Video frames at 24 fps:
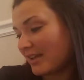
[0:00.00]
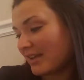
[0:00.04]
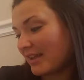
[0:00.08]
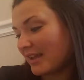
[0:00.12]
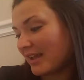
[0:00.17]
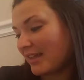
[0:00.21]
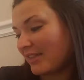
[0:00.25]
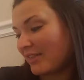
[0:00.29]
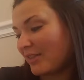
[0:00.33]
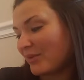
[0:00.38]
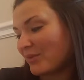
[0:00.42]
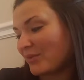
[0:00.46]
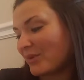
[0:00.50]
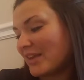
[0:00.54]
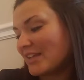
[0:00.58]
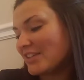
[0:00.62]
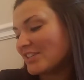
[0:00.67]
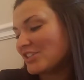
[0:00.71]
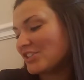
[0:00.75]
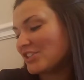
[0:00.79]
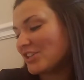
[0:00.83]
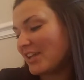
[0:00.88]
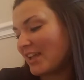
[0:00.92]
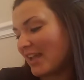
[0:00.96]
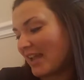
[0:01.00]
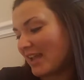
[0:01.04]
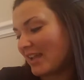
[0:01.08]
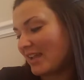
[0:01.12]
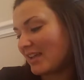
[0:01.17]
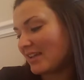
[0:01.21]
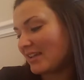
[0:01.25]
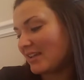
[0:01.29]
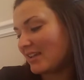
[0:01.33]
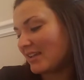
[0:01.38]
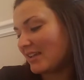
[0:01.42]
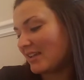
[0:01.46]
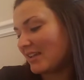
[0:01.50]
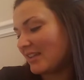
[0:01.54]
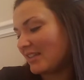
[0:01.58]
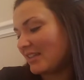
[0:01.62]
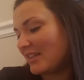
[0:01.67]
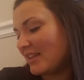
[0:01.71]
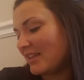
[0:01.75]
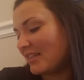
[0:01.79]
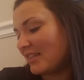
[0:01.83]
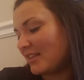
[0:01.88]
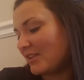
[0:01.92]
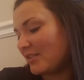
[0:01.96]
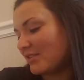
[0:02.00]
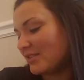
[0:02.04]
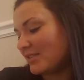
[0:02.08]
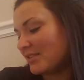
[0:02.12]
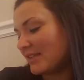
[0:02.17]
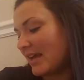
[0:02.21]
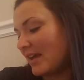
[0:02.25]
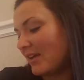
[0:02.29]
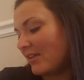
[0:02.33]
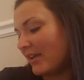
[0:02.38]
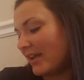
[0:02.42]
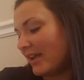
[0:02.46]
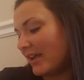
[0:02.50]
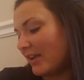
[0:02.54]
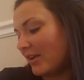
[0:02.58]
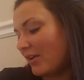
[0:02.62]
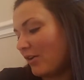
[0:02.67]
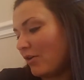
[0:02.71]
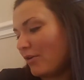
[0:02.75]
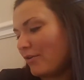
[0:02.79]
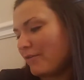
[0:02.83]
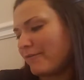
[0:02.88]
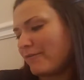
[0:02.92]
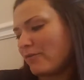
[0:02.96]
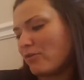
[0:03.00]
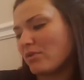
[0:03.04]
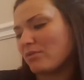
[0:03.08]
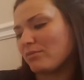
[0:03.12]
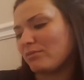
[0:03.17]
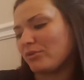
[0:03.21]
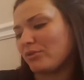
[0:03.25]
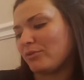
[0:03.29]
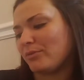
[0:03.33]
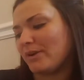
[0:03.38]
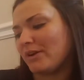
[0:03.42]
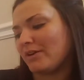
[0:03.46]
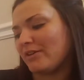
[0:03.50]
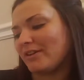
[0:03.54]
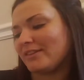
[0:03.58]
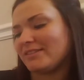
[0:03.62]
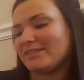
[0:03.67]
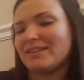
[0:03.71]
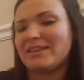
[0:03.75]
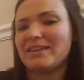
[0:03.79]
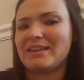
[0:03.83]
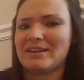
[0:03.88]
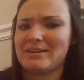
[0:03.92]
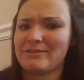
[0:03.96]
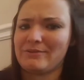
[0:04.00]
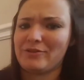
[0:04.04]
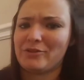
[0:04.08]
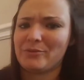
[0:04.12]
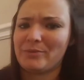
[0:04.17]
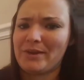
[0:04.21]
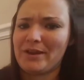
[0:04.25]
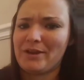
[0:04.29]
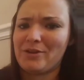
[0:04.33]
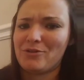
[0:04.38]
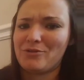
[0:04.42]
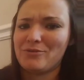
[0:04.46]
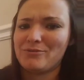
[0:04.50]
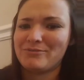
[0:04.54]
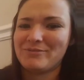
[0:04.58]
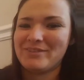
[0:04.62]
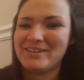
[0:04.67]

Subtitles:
and the rest she ate. Then little Sal ate all 4 blueberries out of her pail.